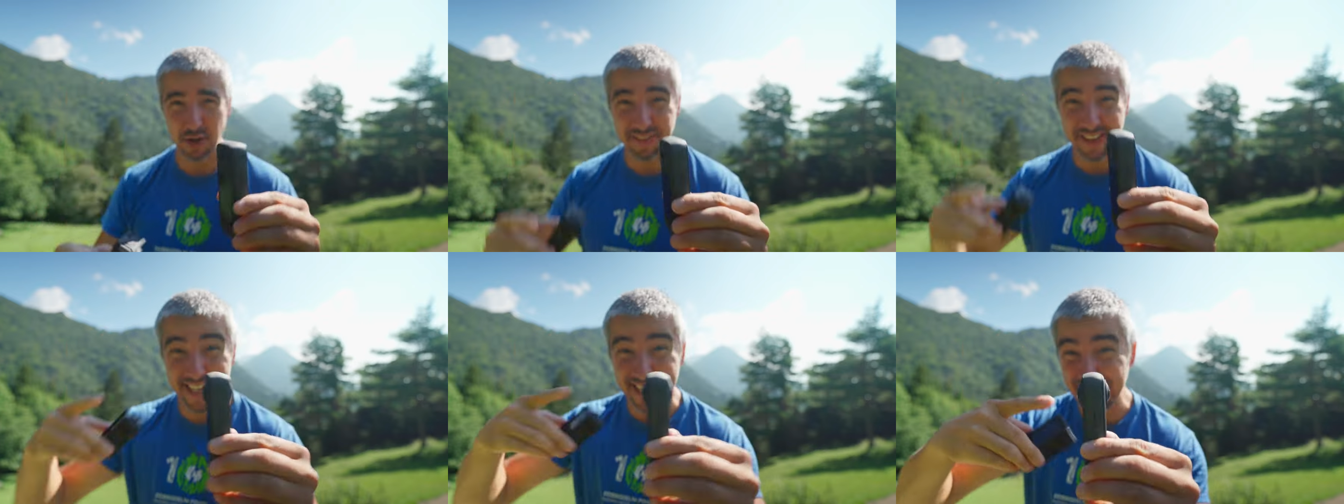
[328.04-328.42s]

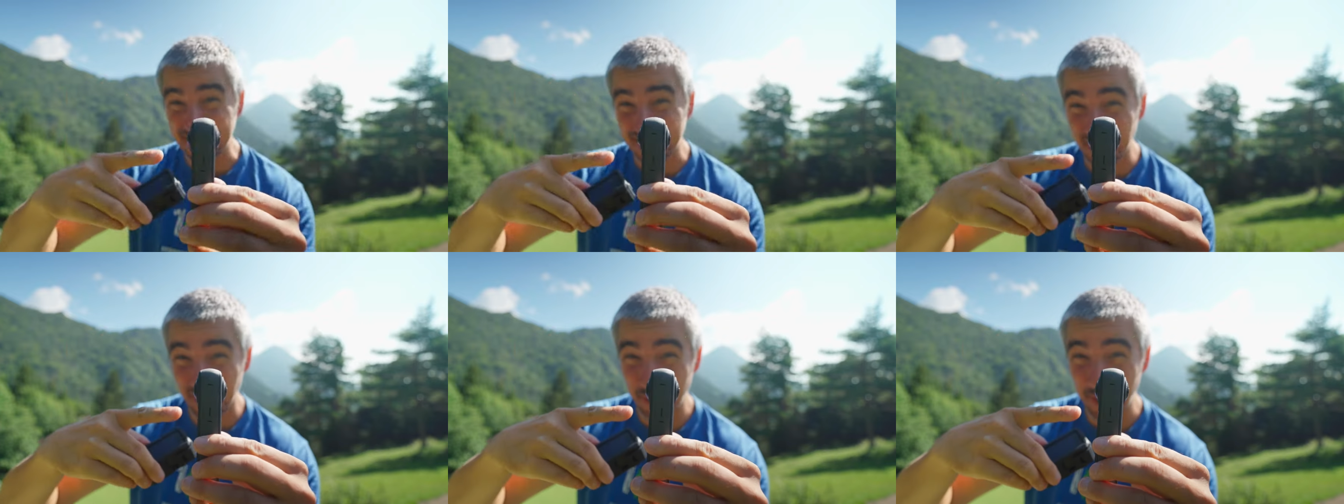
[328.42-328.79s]
on the
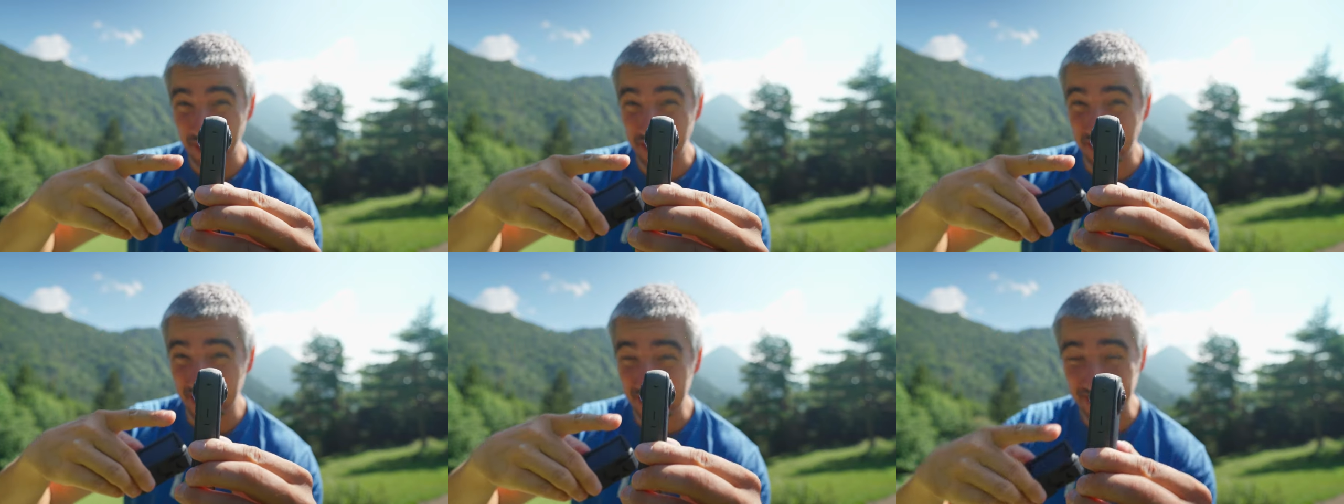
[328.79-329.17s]

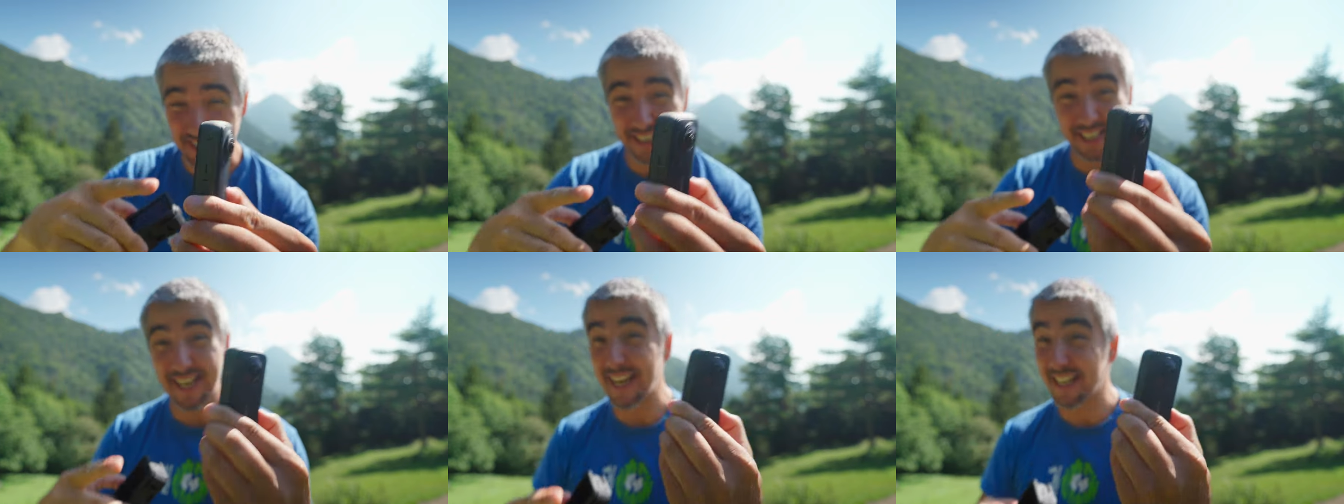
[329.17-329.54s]

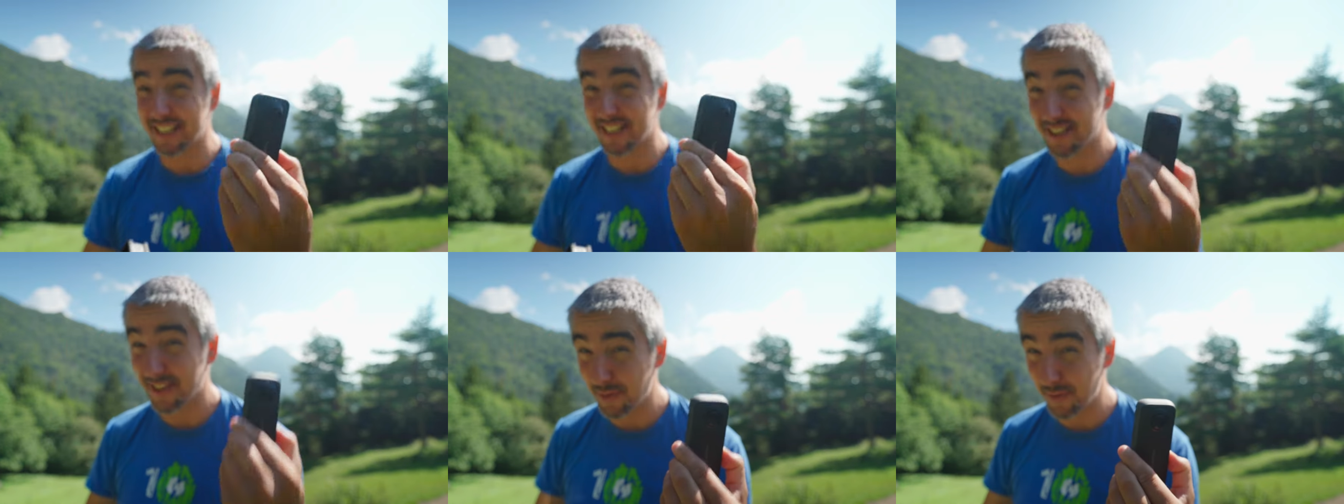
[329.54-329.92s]
Insta360
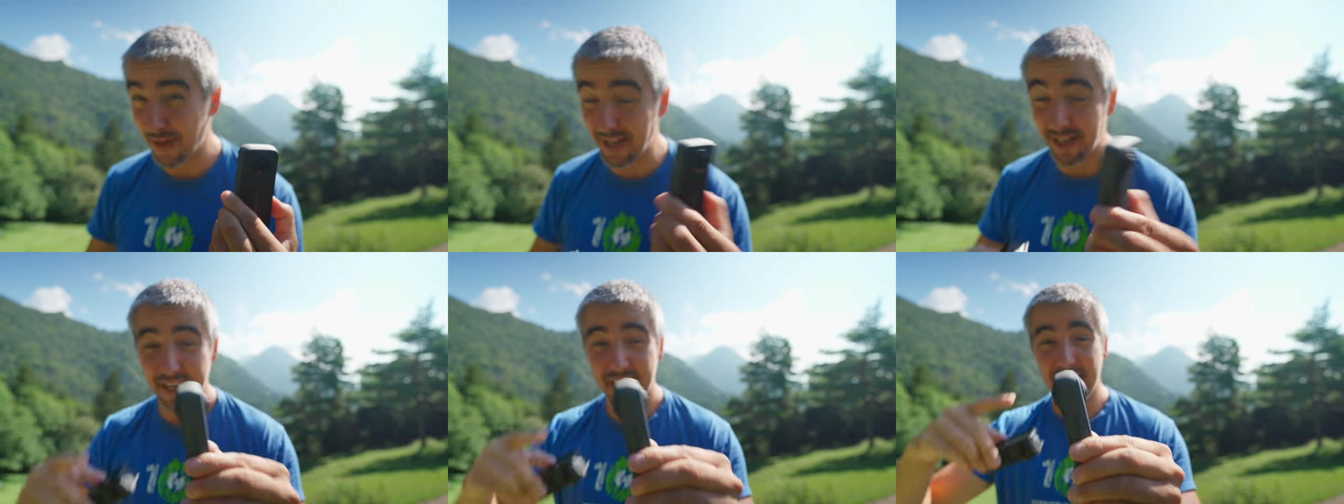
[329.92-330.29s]

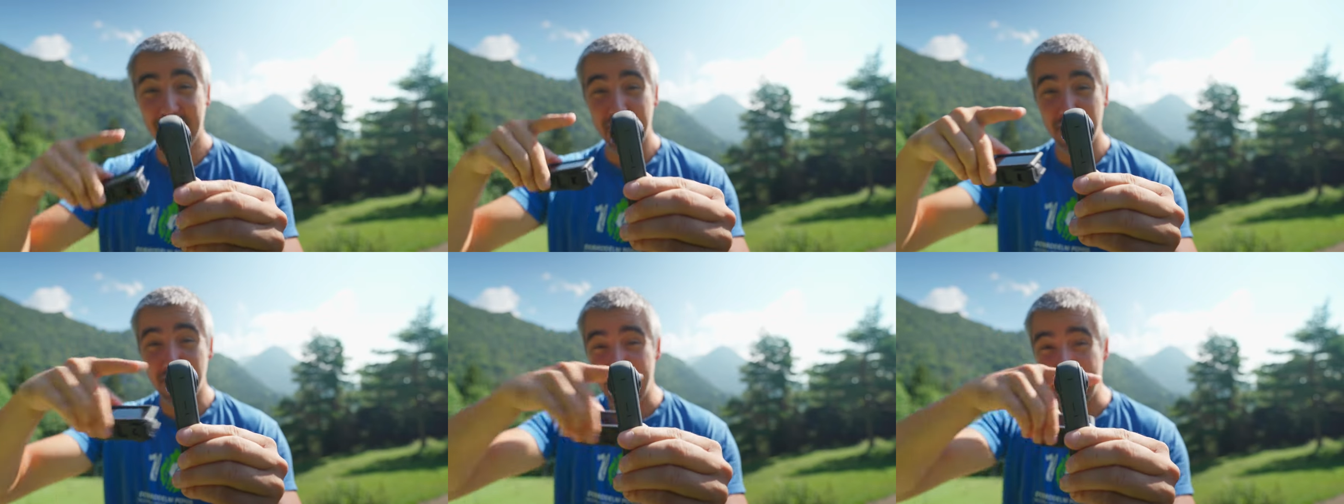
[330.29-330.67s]
X3 you